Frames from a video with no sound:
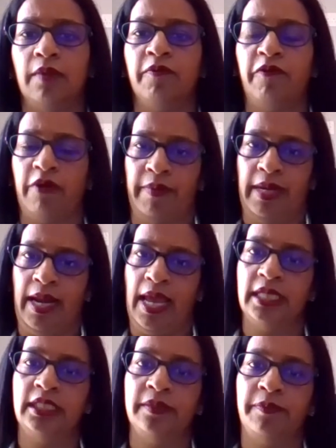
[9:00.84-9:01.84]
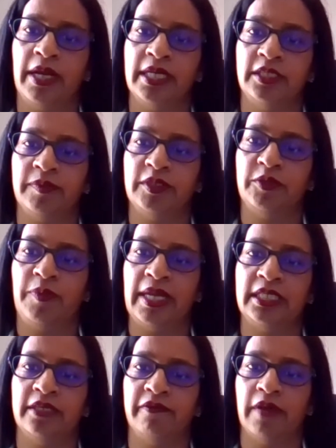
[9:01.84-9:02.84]
From an enterprise
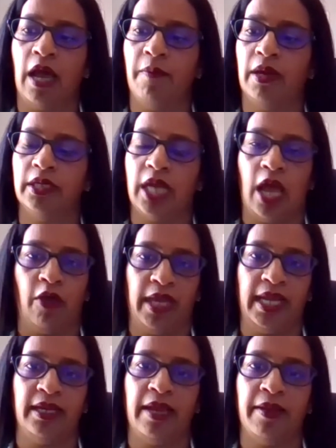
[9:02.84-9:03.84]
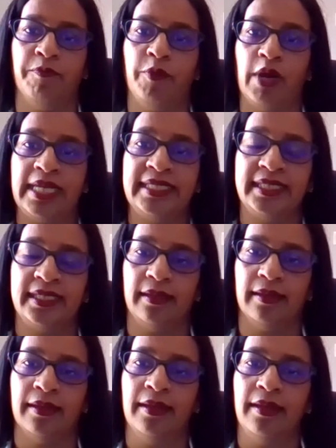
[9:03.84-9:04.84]
perspective, about how they're
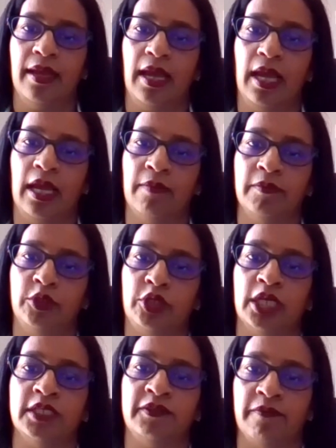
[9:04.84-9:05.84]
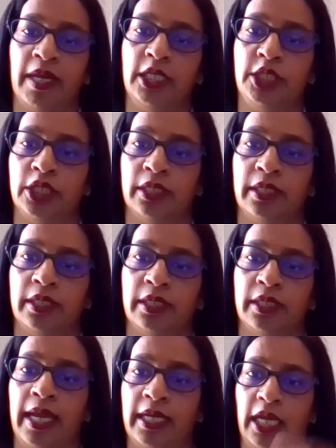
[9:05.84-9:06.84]
embracing transformation and
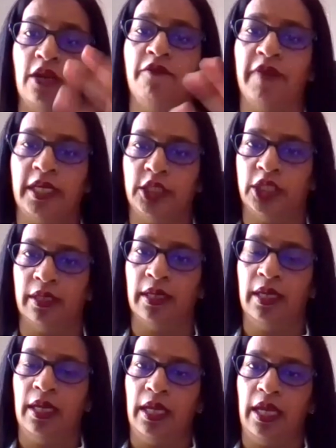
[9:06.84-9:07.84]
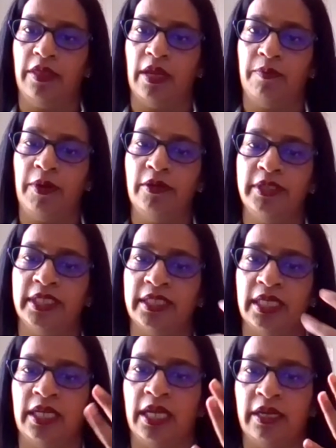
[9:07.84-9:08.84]
innovation in that process.
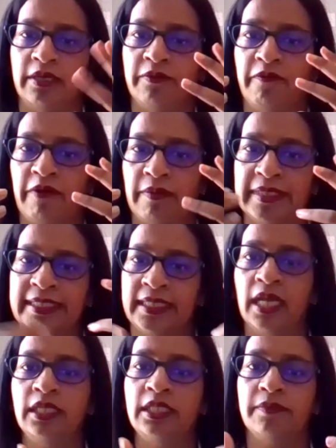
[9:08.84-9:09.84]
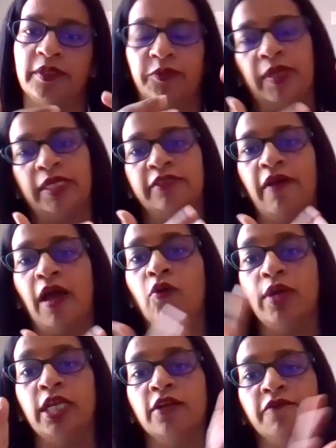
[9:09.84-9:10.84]
And from a startup perspective, how
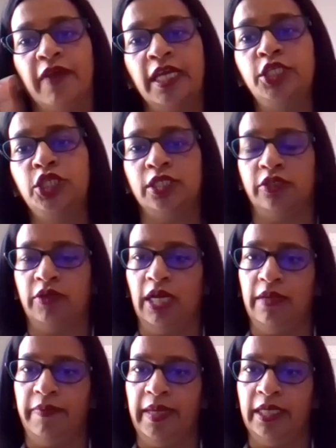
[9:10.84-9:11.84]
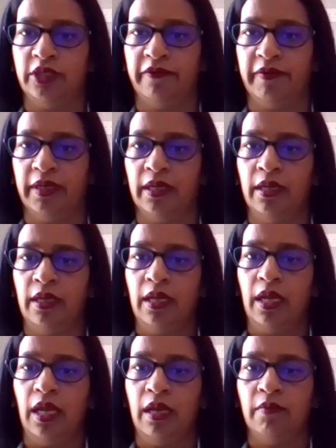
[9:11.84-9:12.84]
innovation is really being driven
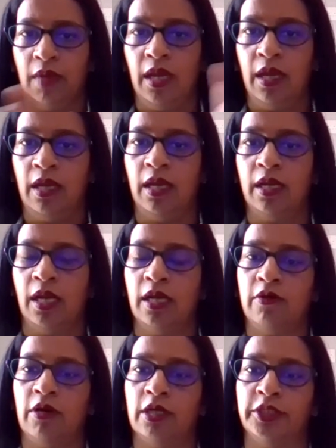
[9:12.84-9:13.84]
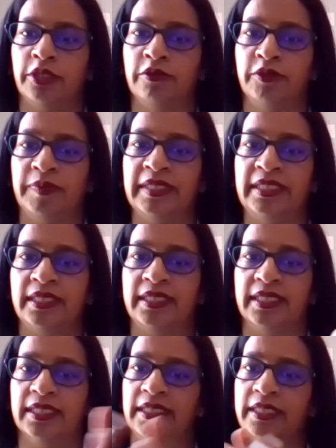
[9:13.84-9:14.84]
across those
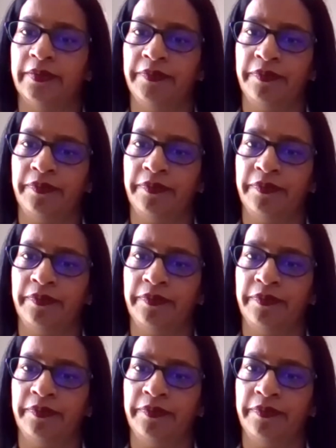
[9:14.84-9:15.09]
businesses.